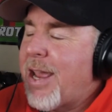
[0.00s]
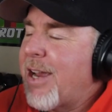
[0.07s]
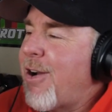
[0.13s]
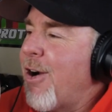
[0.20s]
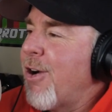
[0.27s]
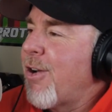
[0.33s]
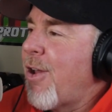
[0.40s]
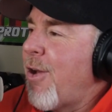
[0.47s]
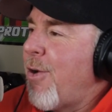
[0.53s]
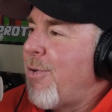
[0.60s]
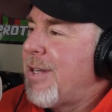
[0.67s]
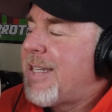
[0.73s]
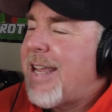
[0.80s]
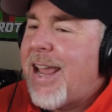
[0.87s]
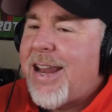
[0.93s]
Grant
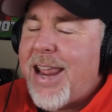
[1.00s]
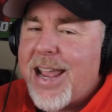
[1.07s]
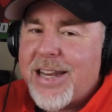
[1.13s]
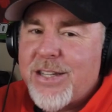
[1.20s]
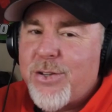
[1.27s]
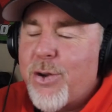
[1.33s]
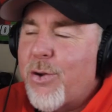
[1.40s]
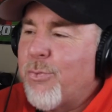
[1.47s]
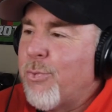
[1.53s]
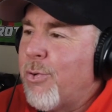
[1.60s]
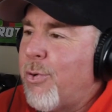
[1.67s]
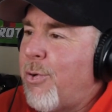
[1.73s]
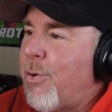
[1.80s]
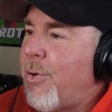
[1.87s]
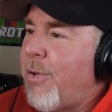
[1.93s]
Cardone 10X
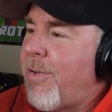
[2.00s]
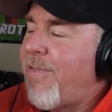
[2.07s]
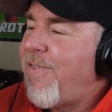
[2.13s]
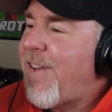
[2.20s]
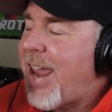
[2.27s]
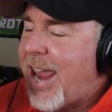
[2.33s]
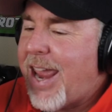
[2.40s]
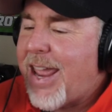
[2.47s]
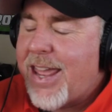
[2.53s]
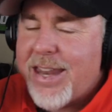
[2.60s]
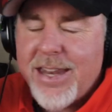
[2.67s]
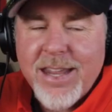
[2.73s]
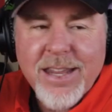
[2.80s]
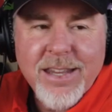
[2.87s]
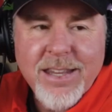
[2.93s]
rule
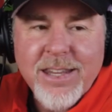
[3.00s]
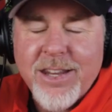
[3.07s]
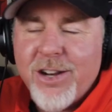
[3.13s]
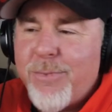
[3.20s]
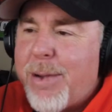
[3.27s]
fan.